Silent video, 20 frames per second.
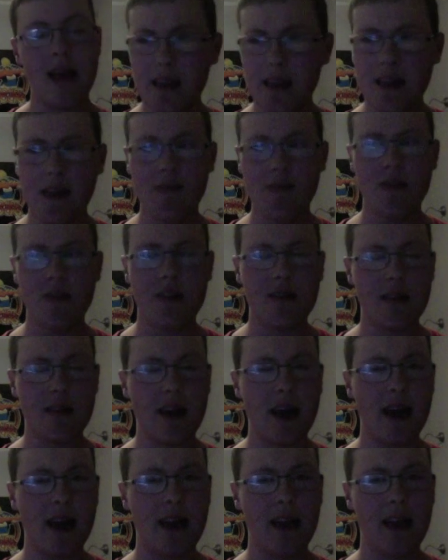give this
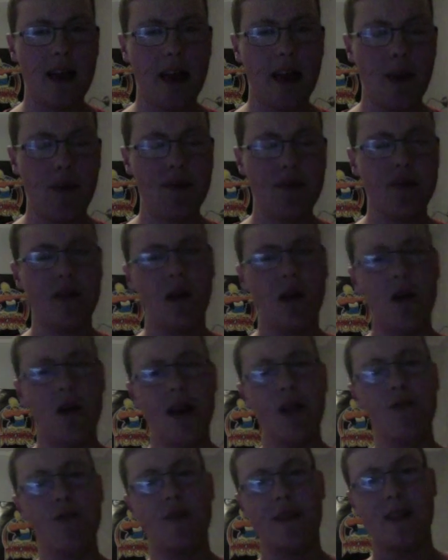episode
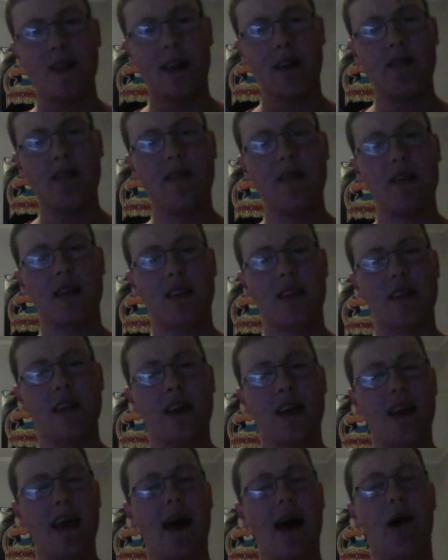anything less than
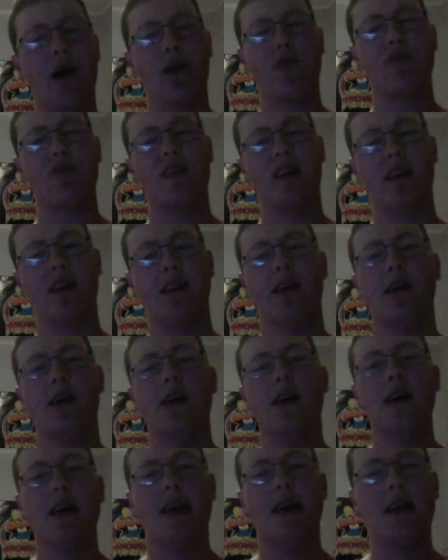10 out of 10.
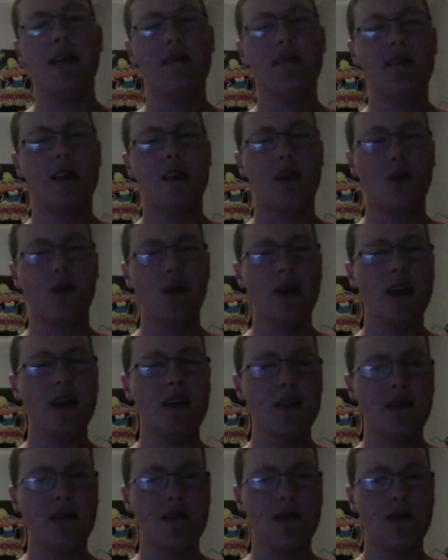It is the
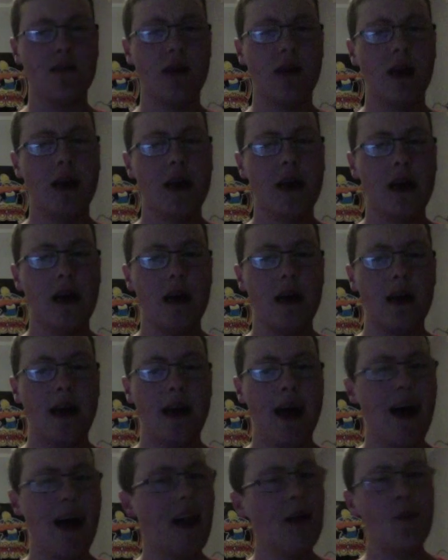greatest
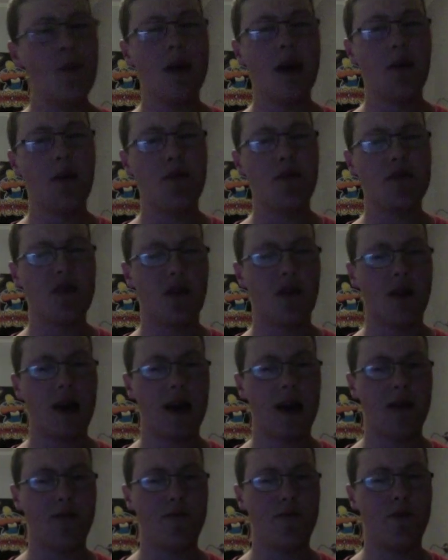anime episode
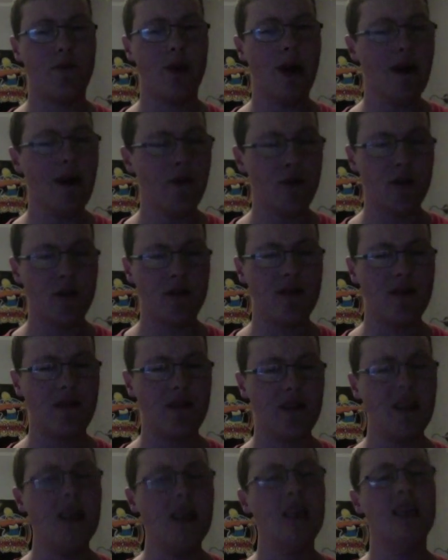I've ever
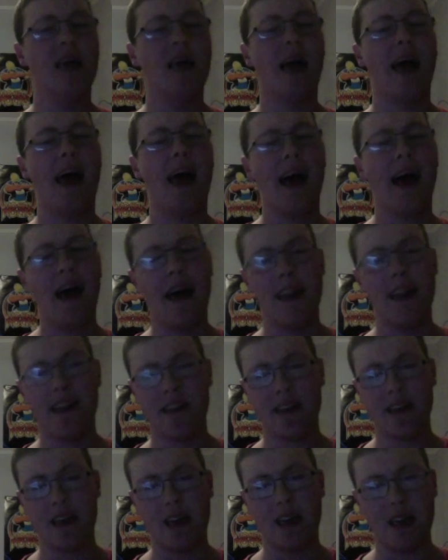seen,
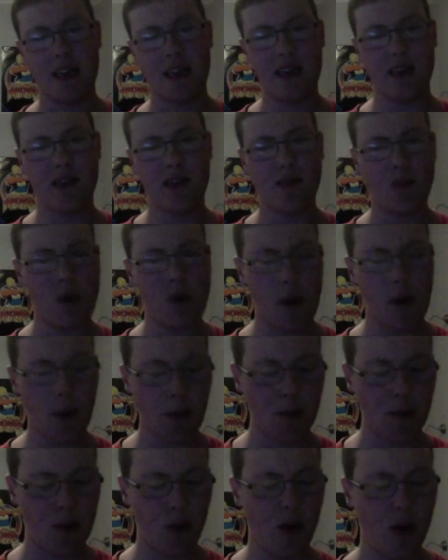and it is
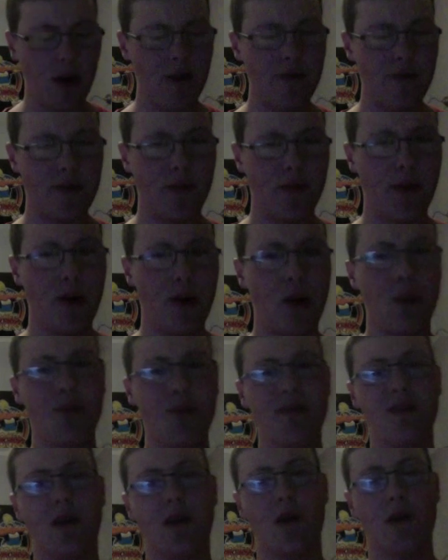probably one of the better
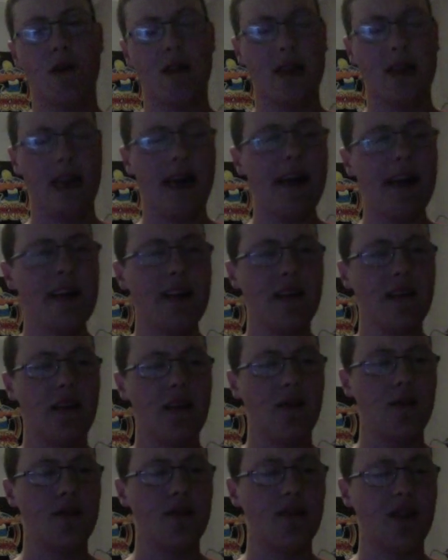episodes in any
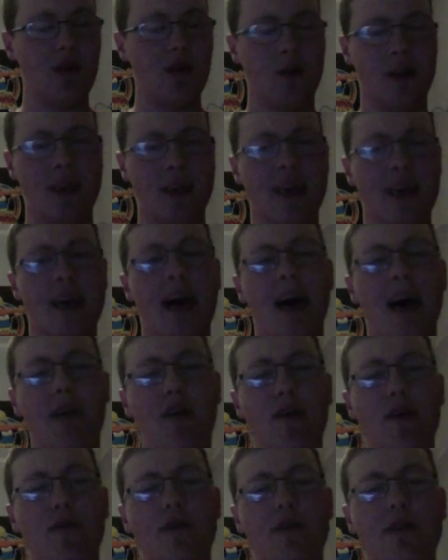TV series I've
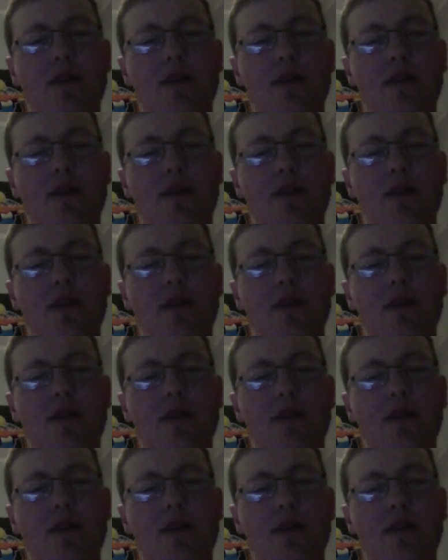ever